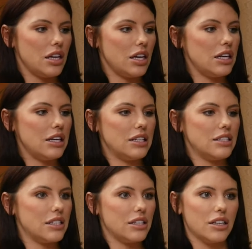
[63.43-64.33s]
It,
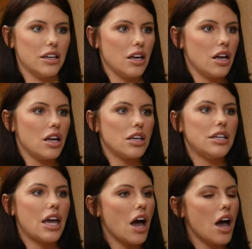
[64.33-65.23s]
we need more of that.
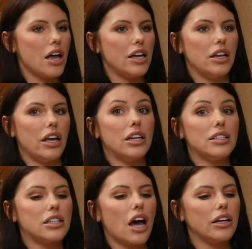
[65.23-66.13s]
Yeah, it, and
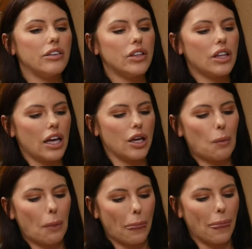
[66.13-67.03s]
it's not even like
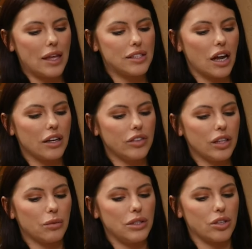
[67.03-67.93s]
it's not even
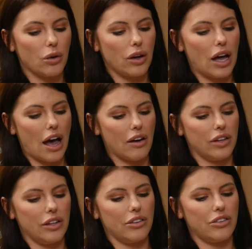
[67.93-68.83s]
like we don't have
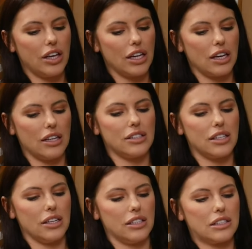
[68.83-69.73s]
it. The thing is,
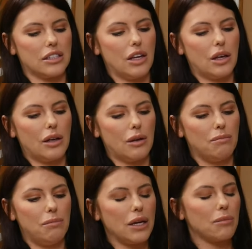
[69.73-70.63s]
is
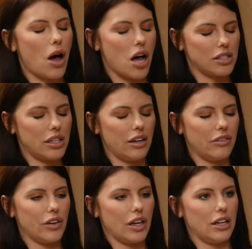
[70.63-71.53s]
being
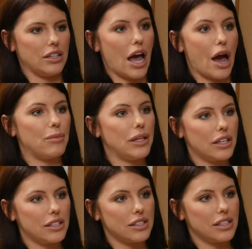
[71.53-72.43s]
positive and
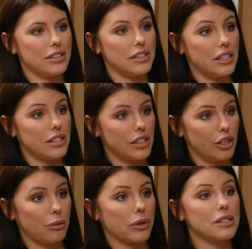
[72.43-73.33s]
happiness is easy.
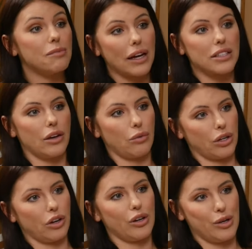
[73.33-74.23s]
You expect it
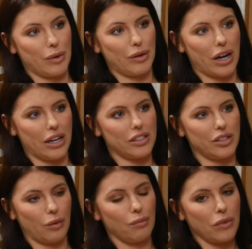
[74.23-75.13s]
when you're human, right?
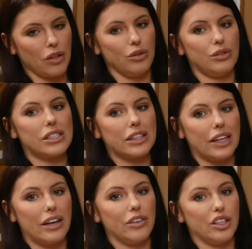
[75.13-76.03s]
So mm you just
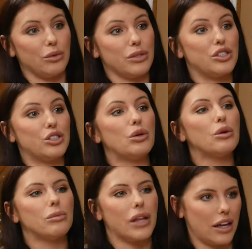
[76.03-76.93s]
live and you
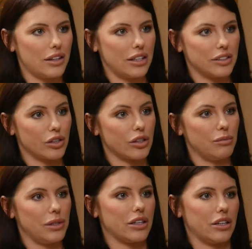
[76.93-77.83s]
assume that things are going
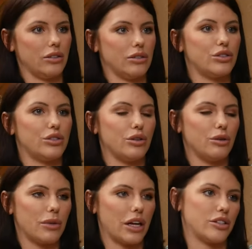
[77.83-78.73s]
to be good. You
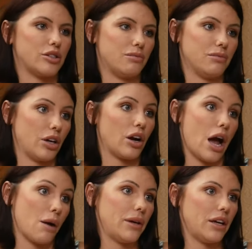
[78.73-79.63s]
assume that you're you're
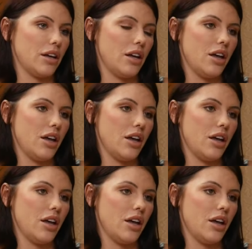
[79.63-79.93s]
happy.